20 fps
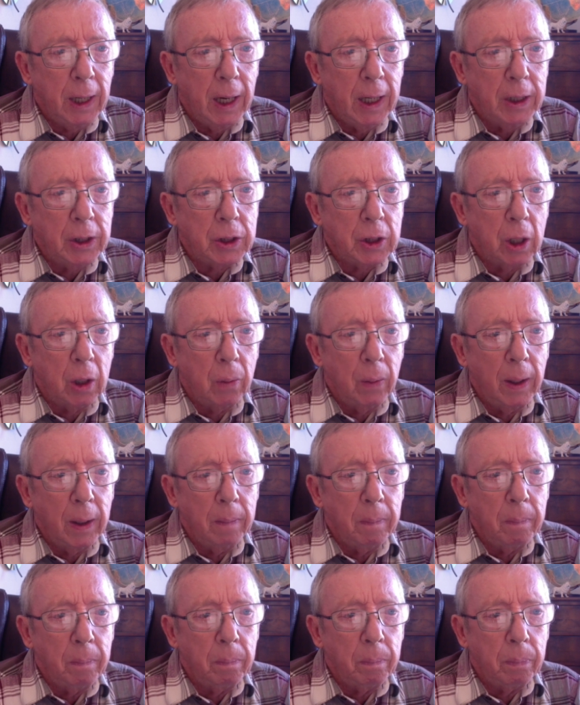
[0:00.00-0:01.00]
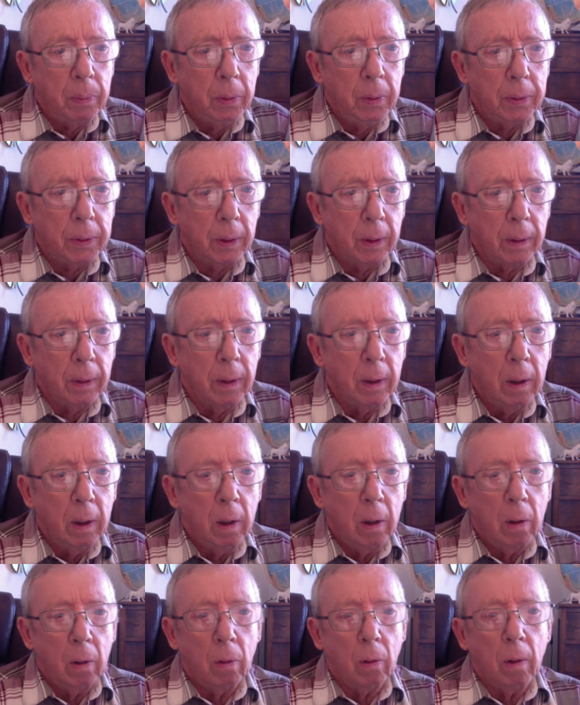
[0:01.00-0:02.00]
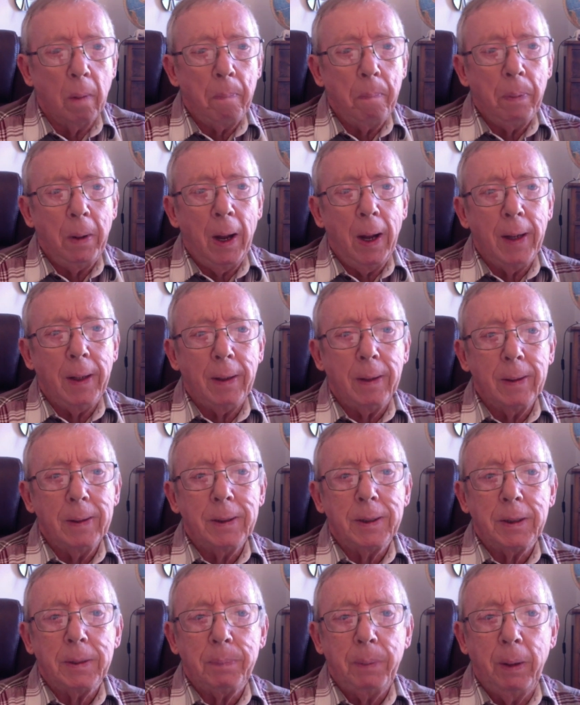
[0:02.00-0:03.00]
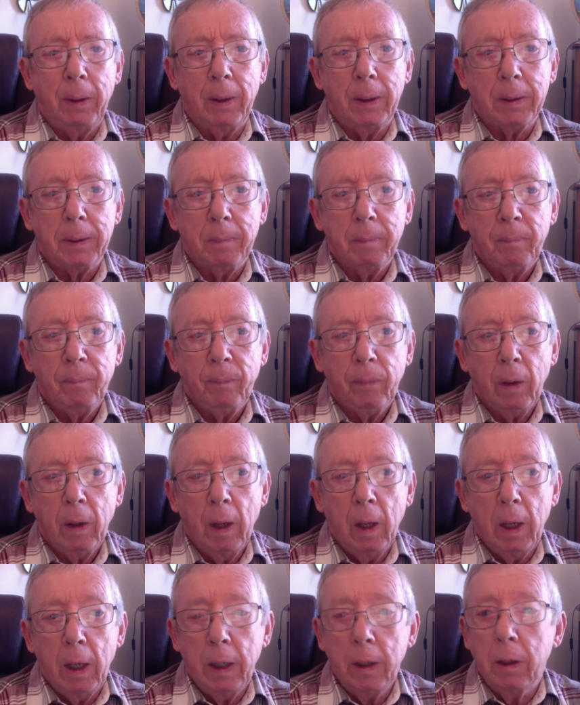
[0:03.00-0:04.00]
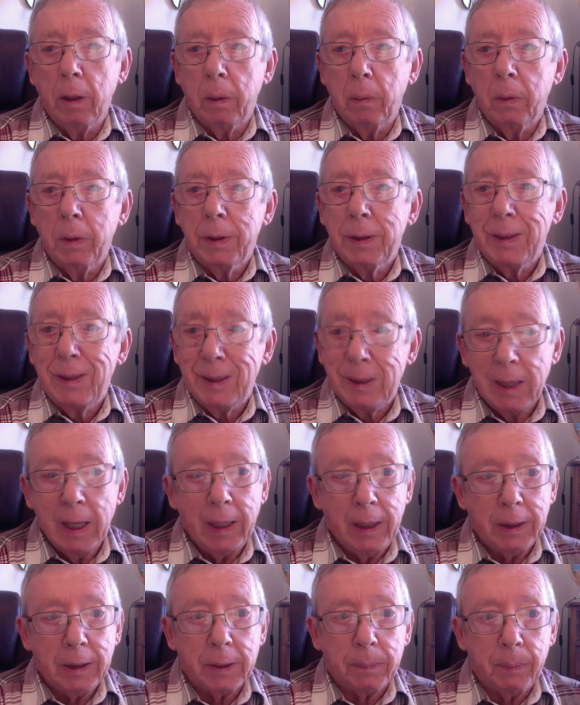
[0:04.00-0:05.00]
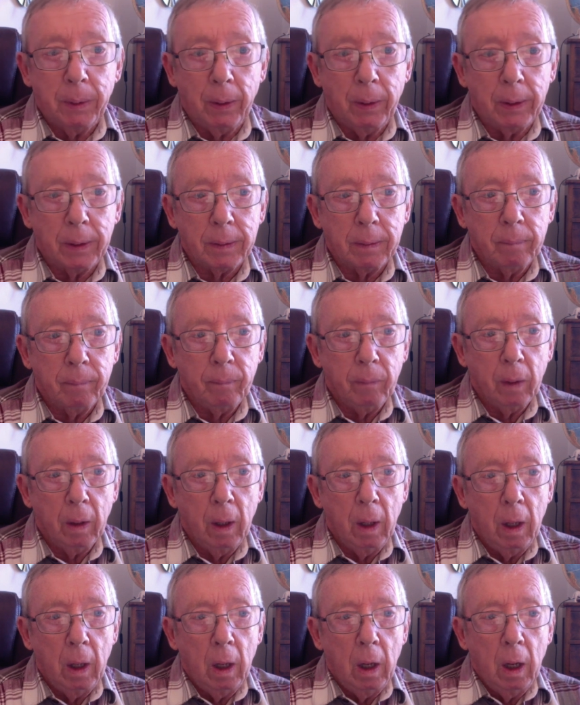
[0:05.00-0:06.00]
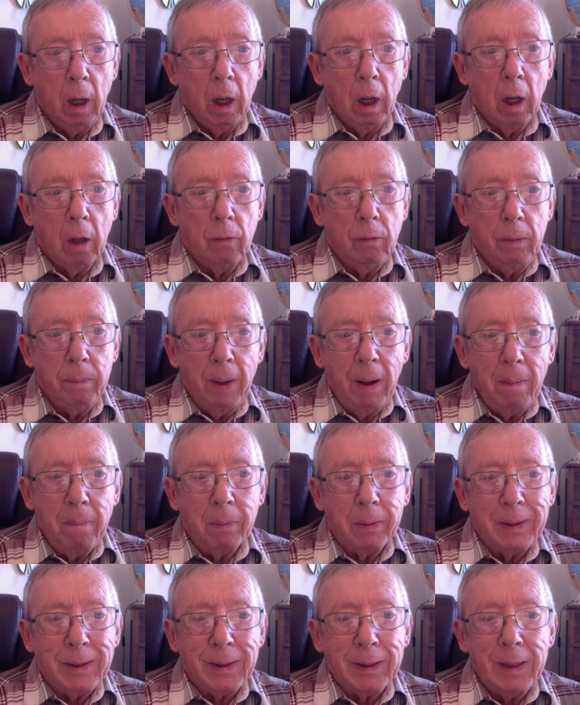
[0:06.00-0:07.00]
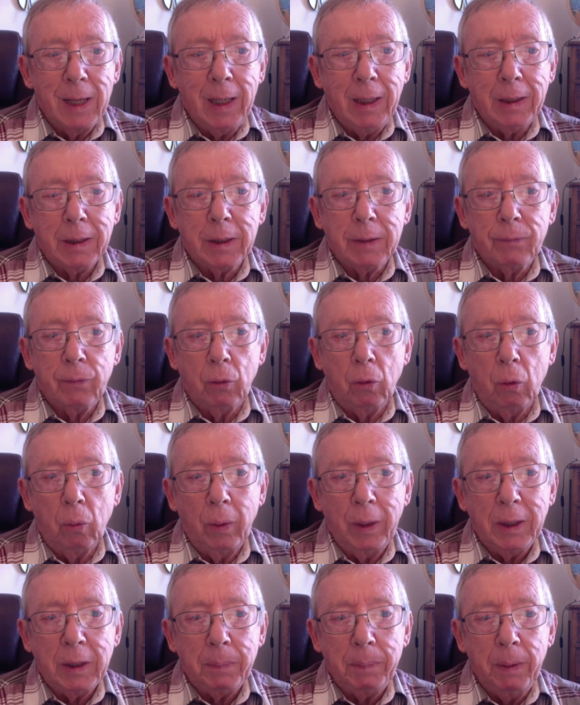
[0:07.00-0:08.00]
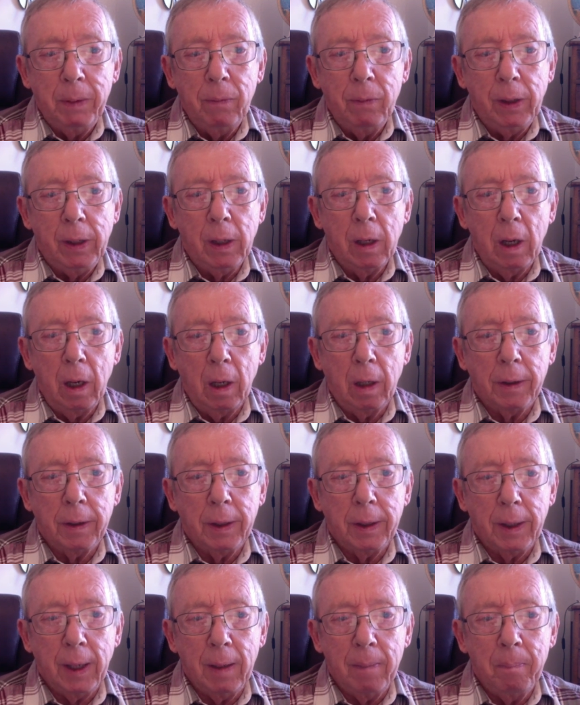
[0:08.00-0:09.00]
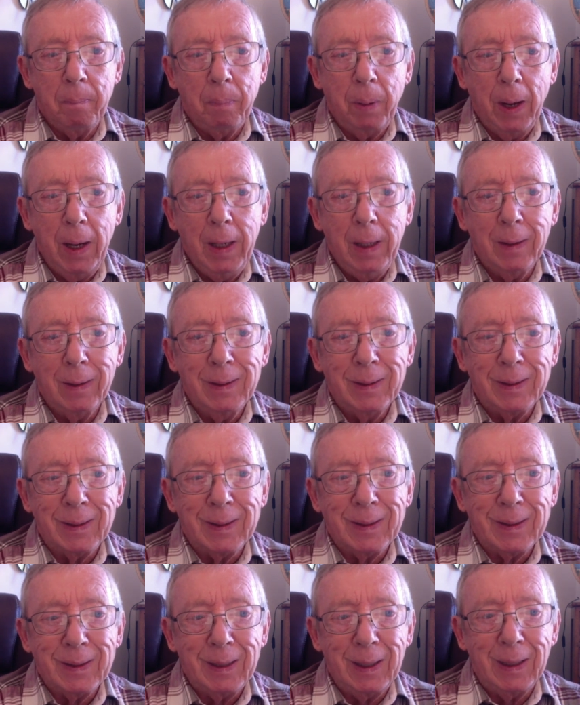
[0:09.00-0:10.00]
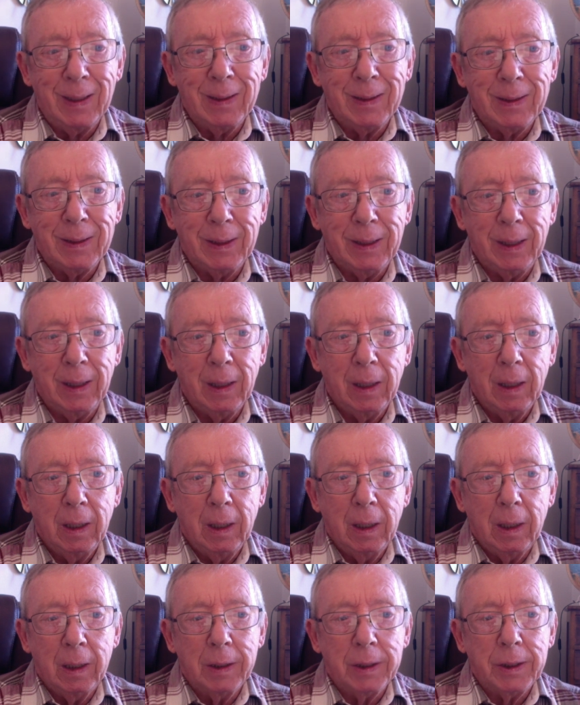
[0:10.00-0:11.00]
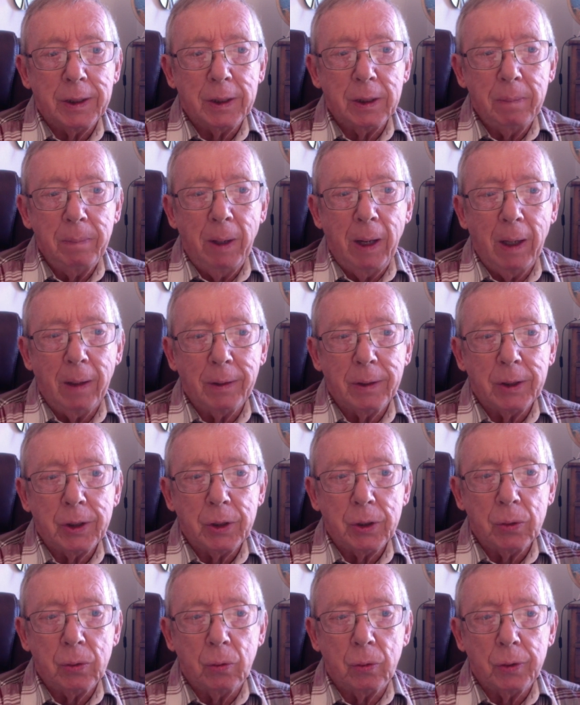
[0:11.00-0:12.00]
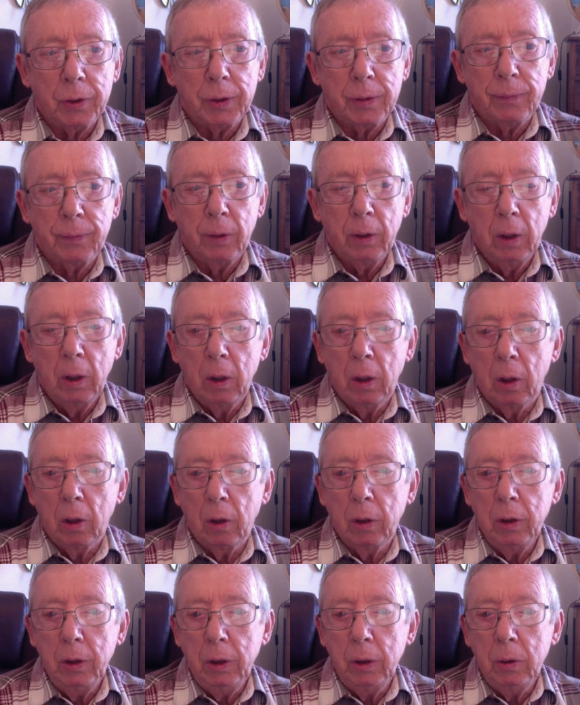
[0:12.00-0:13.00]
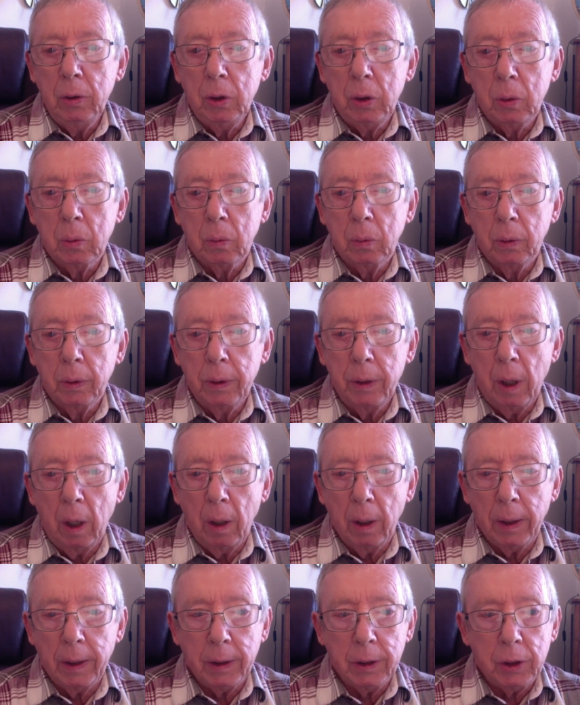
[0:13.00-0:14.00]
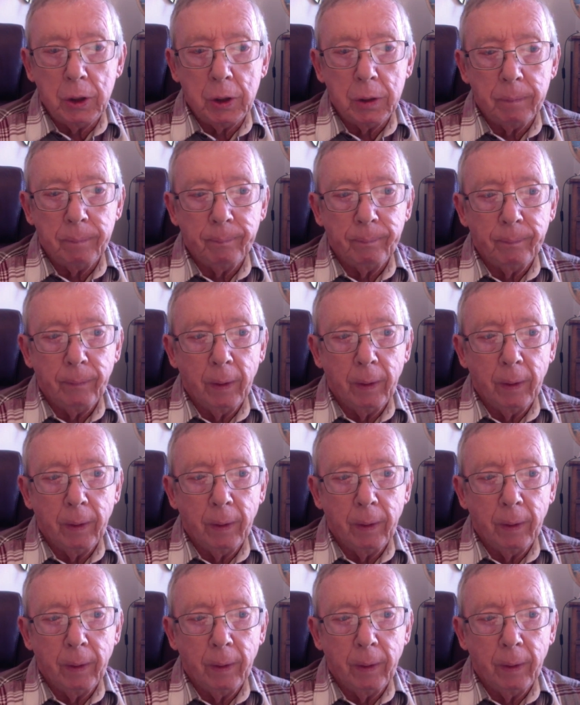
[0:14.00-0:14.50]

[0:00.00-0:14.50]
H O N, Buthon, or a python spirit. In other words, a snake spirit. And remember, snakes have always been regarded in pagan society as somehow the source of unusual knowledge